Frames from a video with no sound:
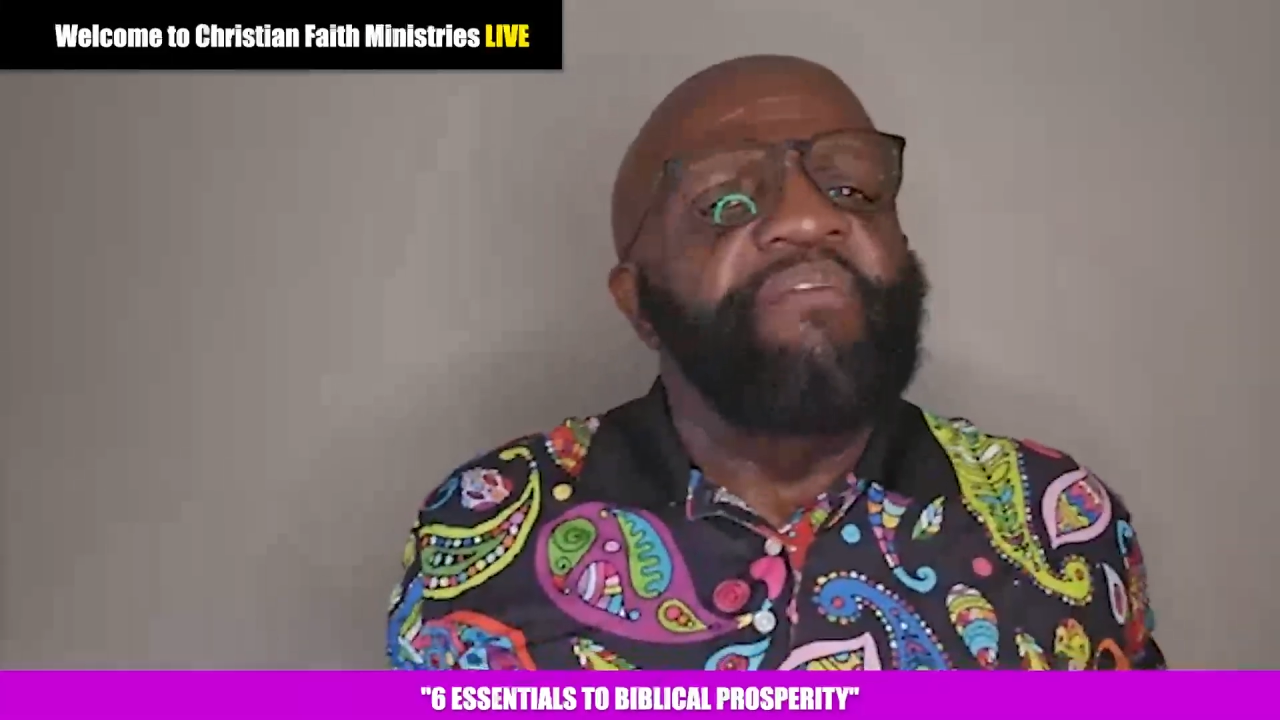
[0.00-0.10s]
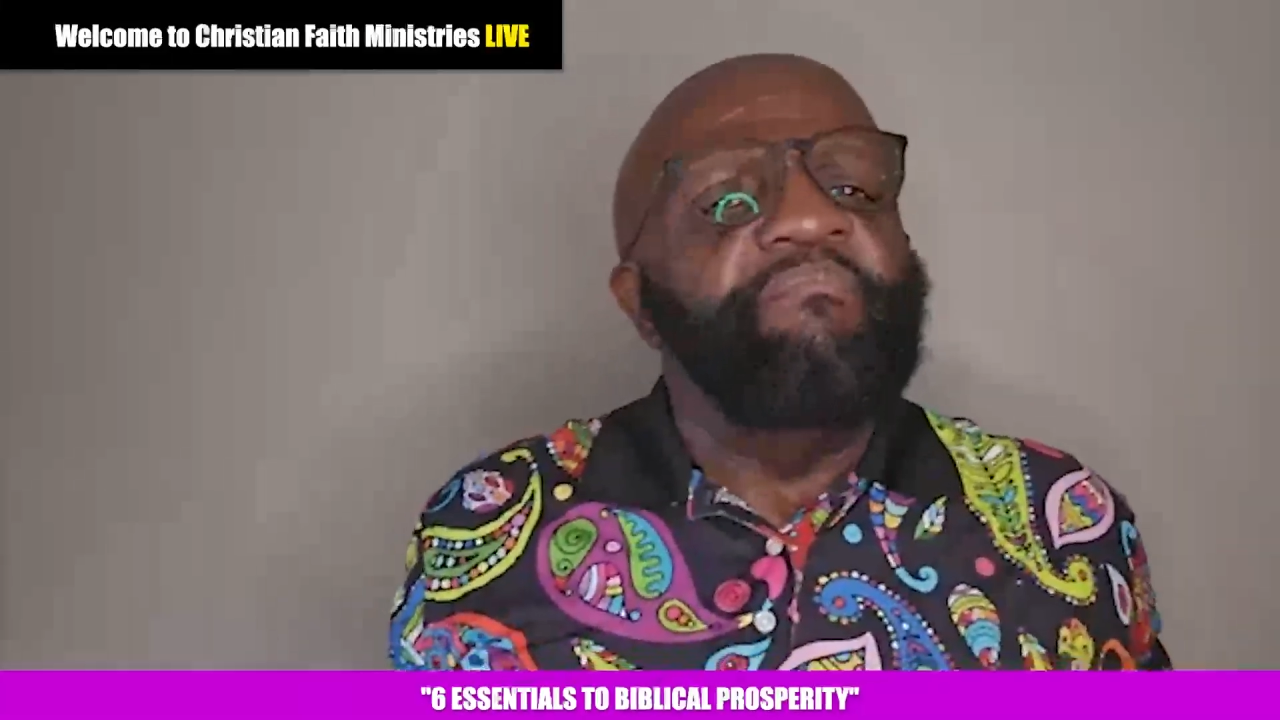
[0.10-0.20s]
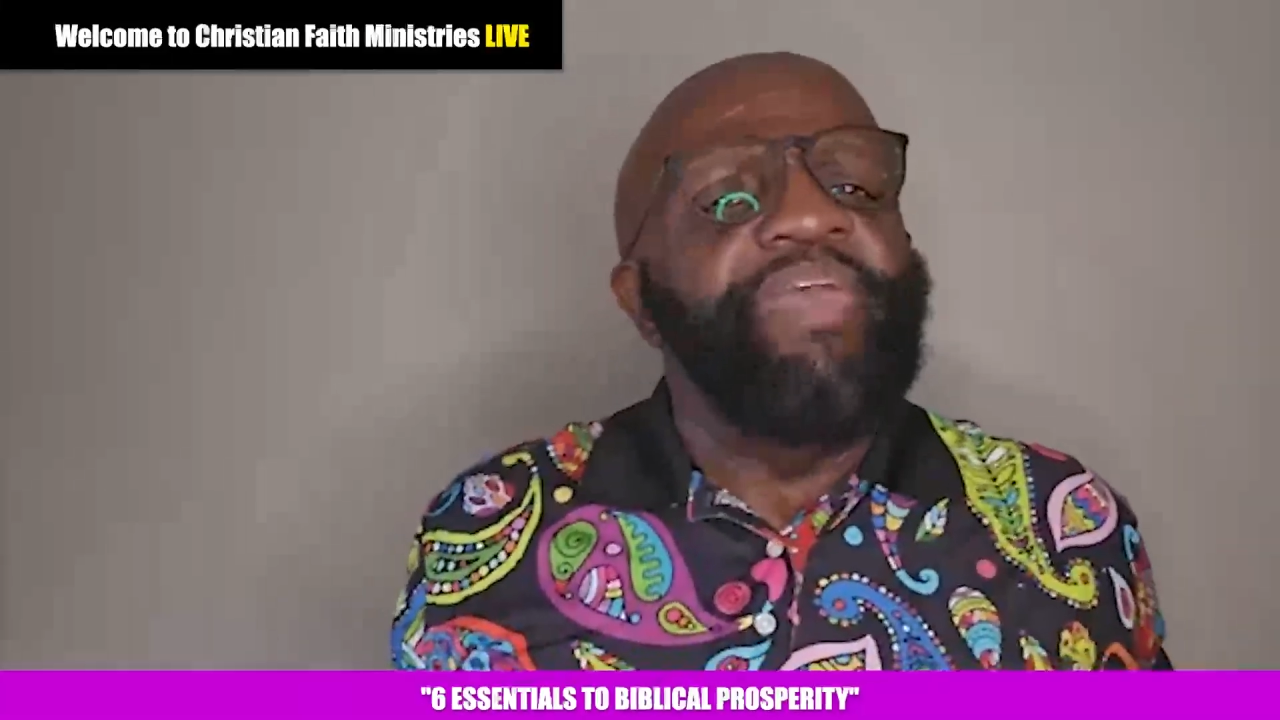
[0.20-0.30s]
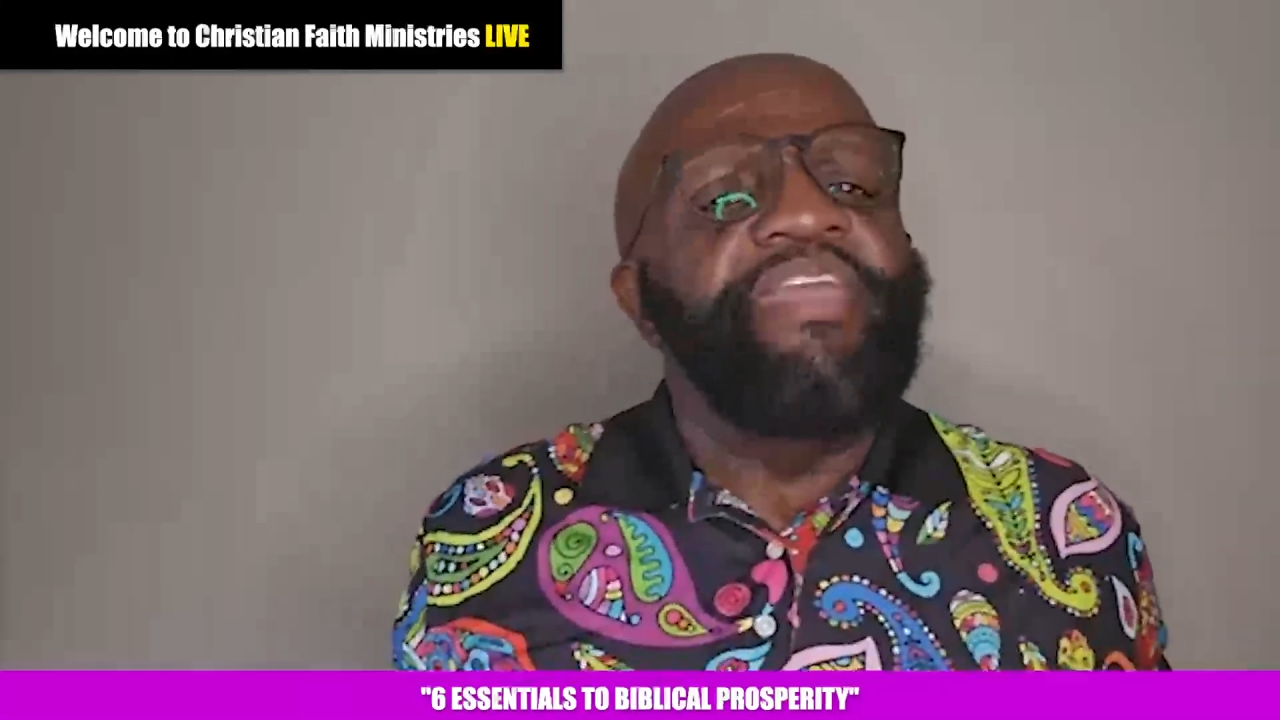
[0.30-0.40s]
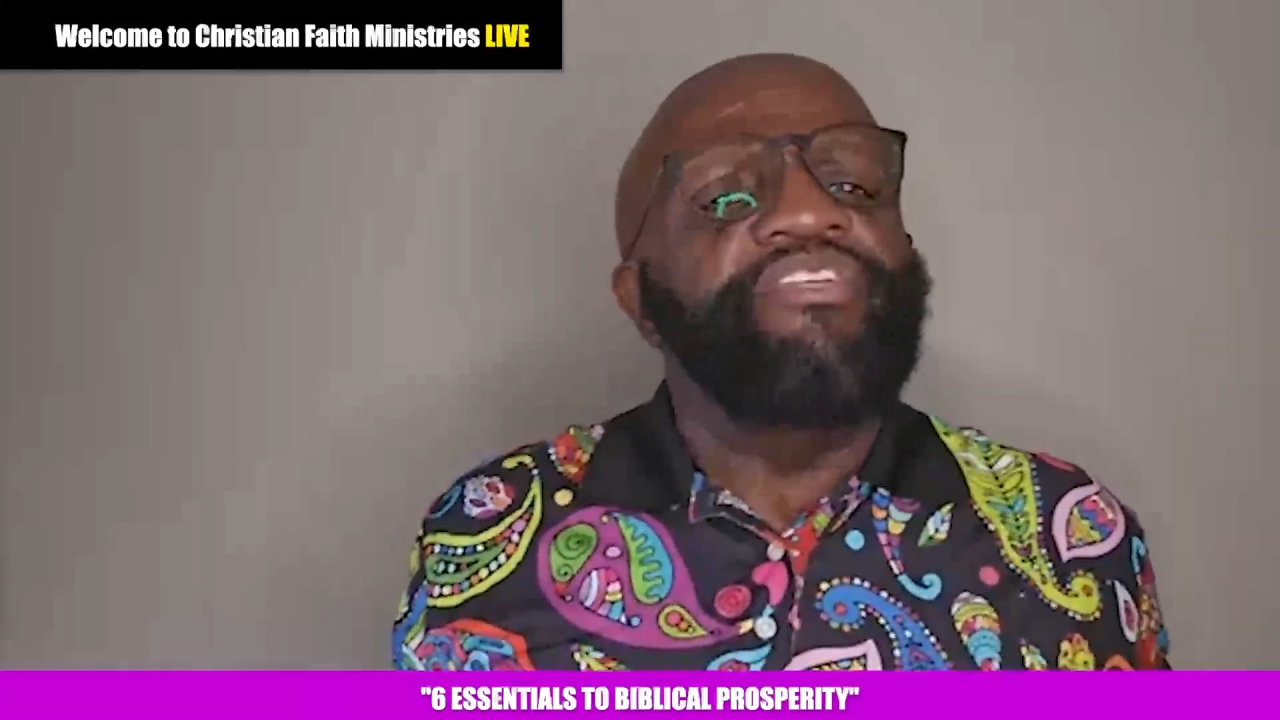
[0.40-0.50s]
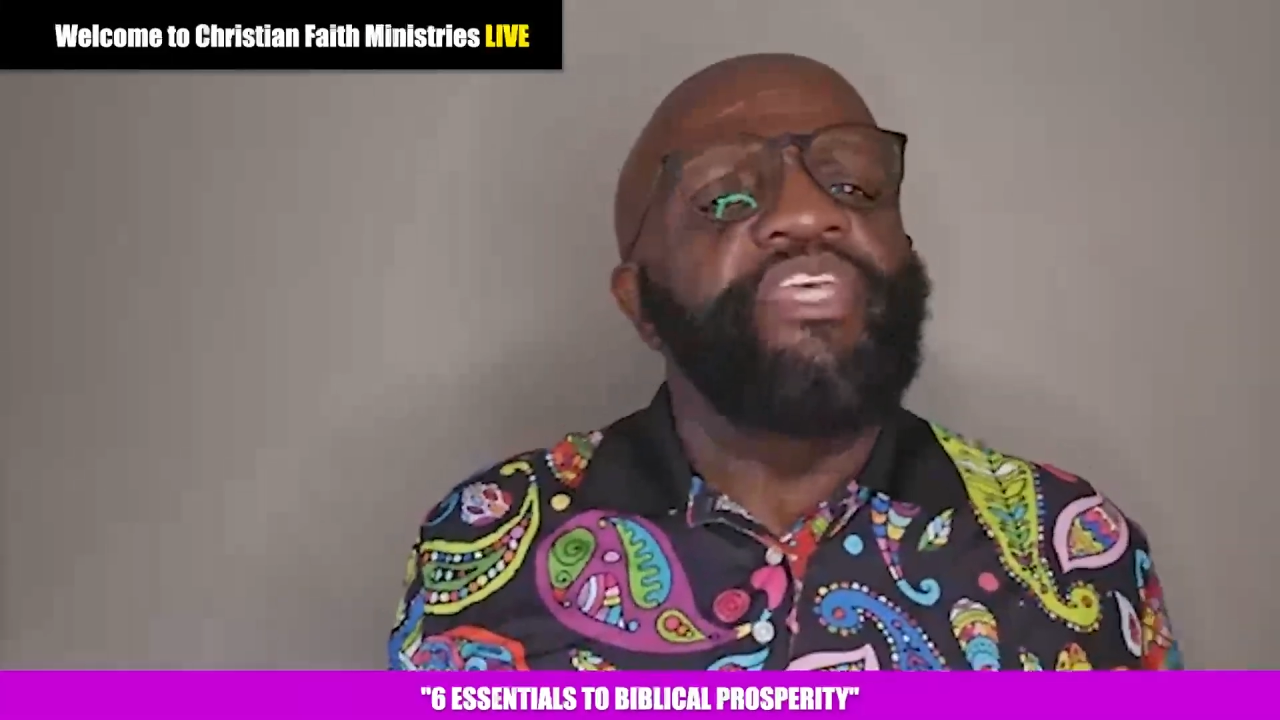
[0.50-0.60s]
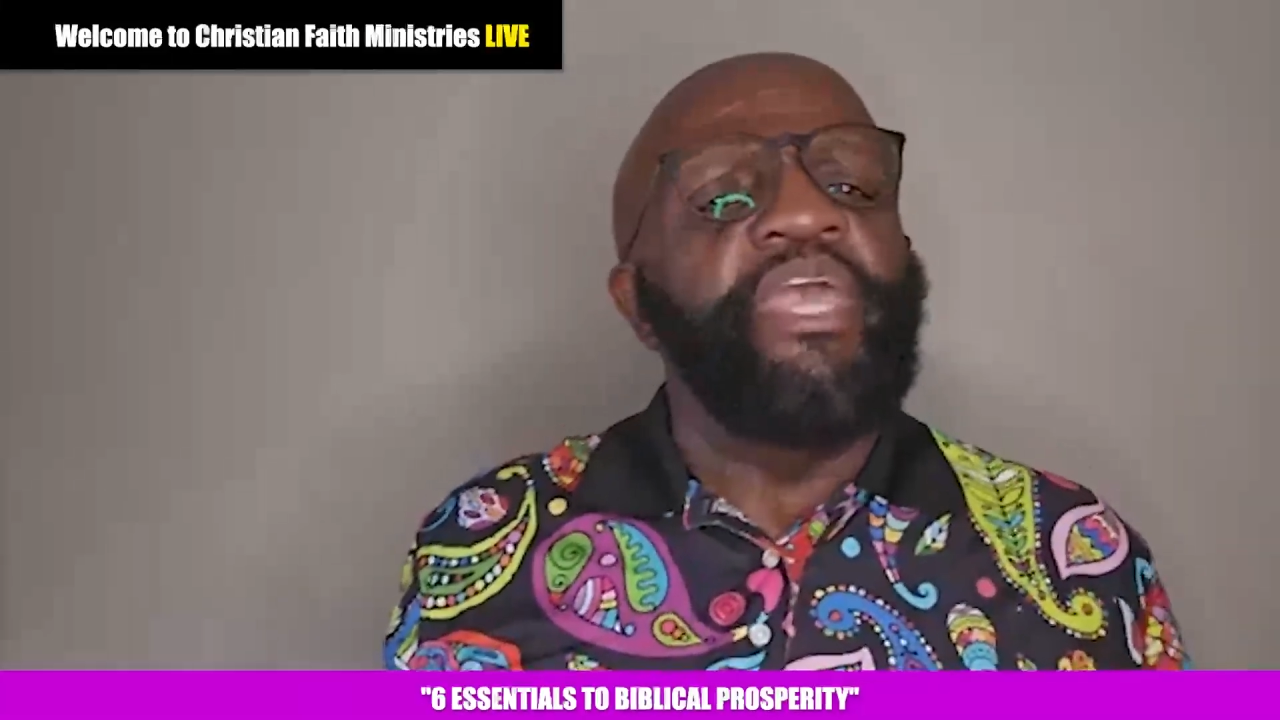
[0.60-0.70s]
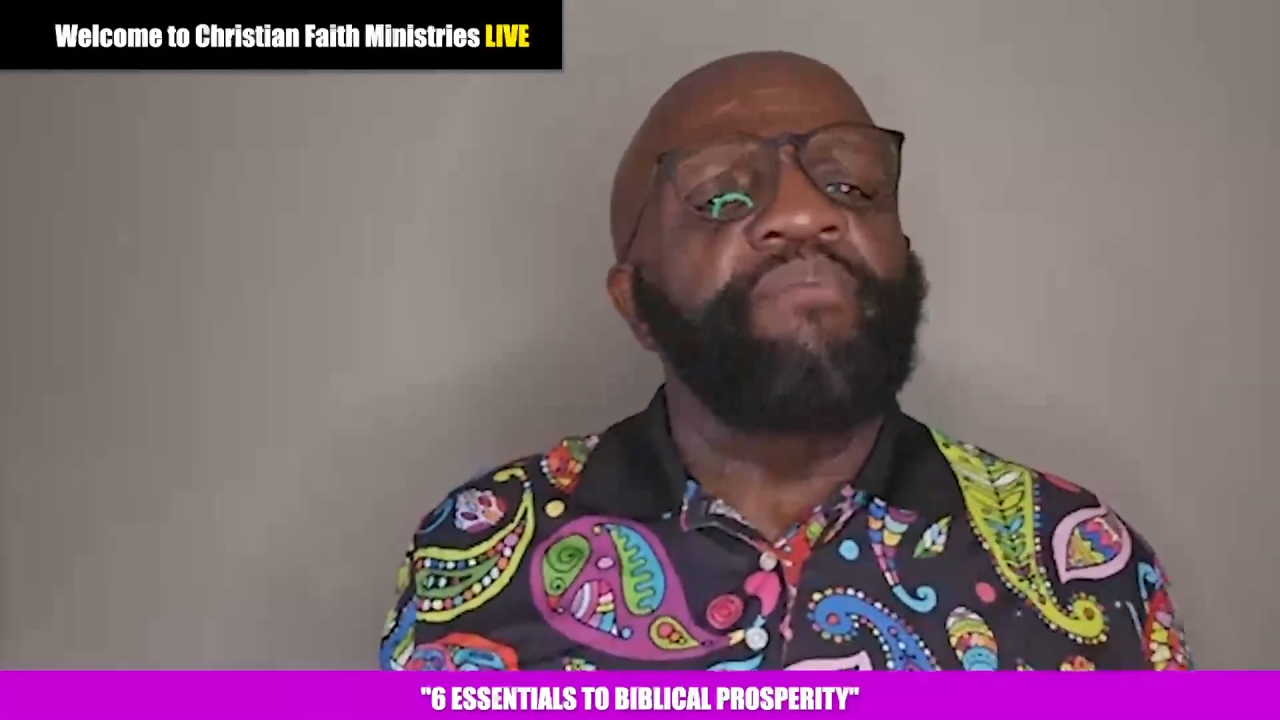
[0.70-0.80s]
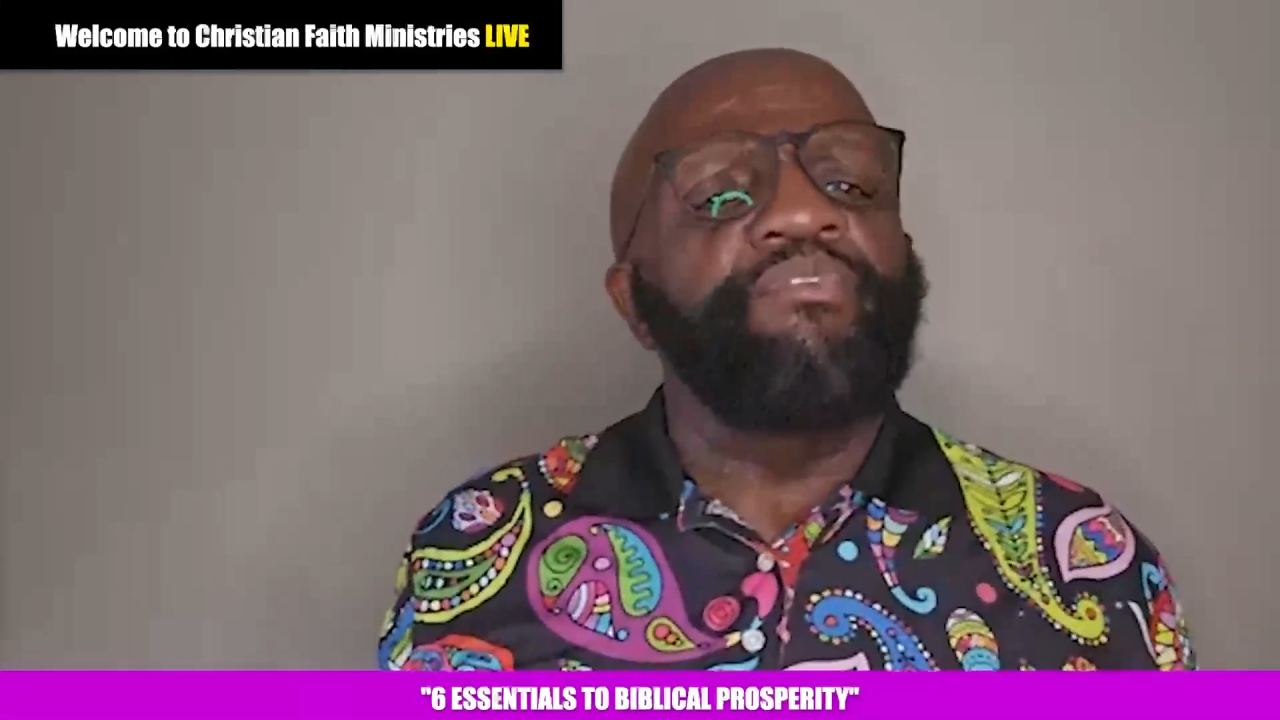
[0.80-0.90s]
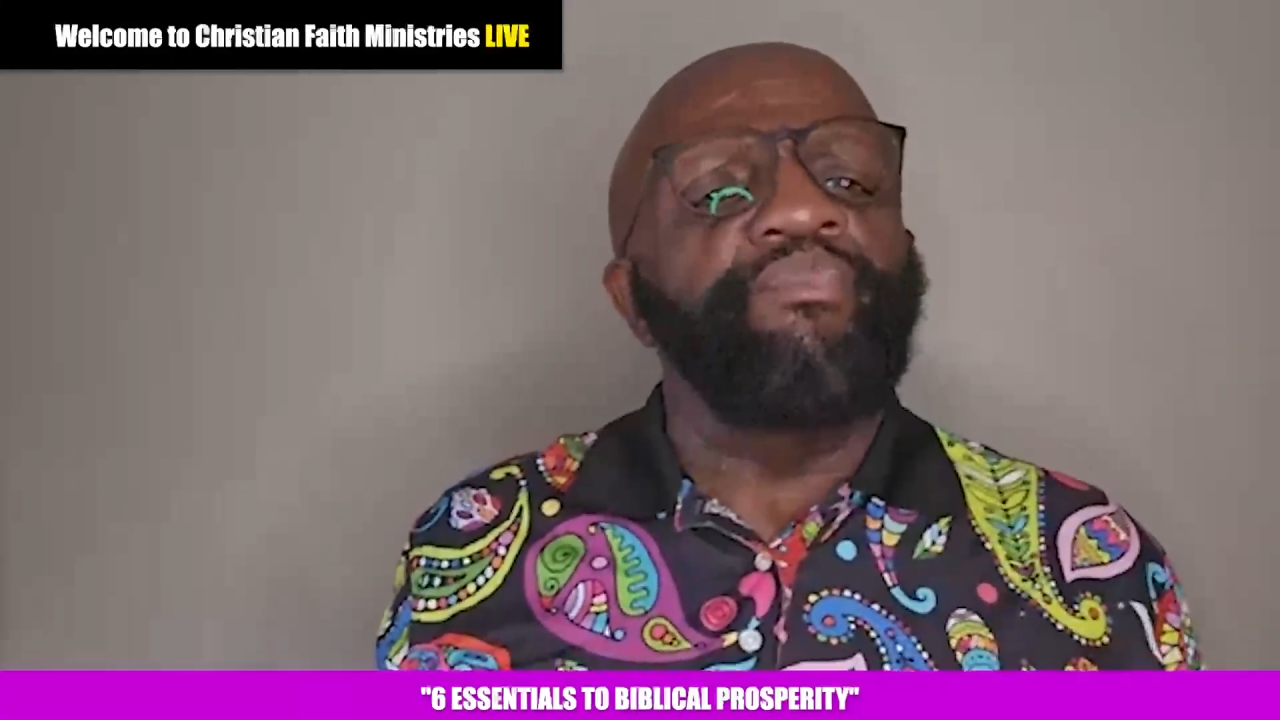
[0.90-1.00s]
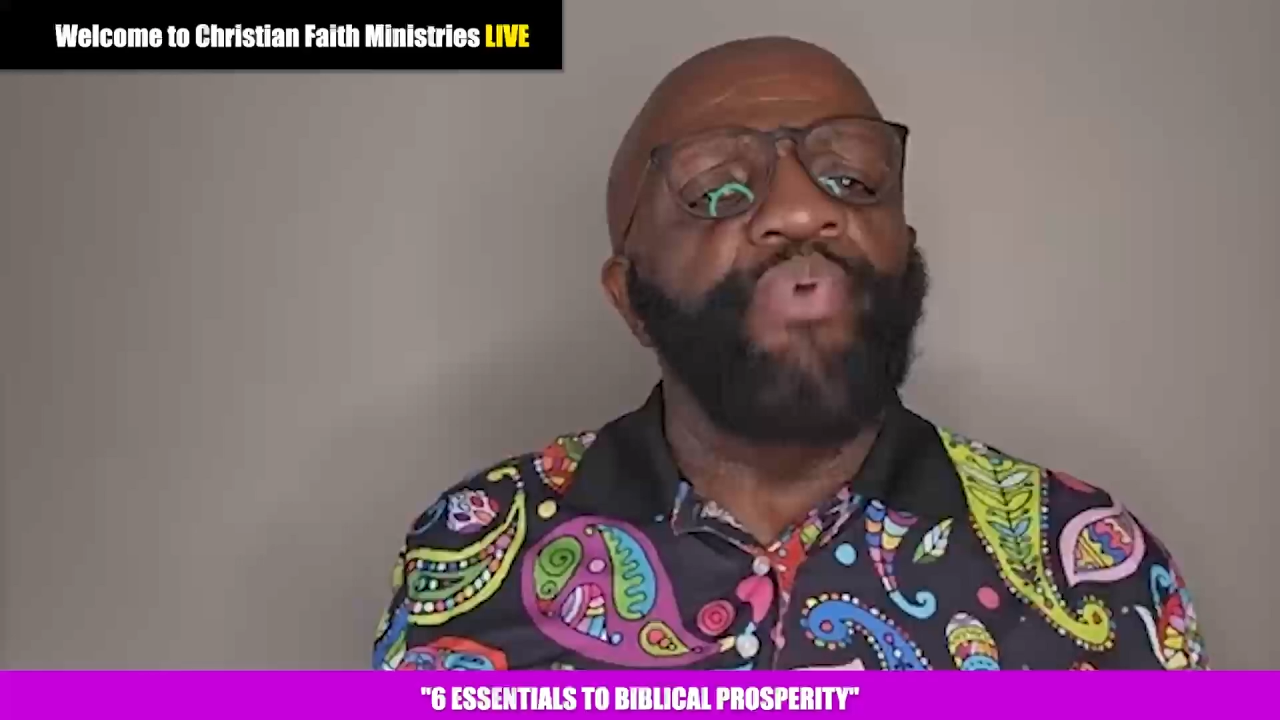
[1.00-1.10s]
makes him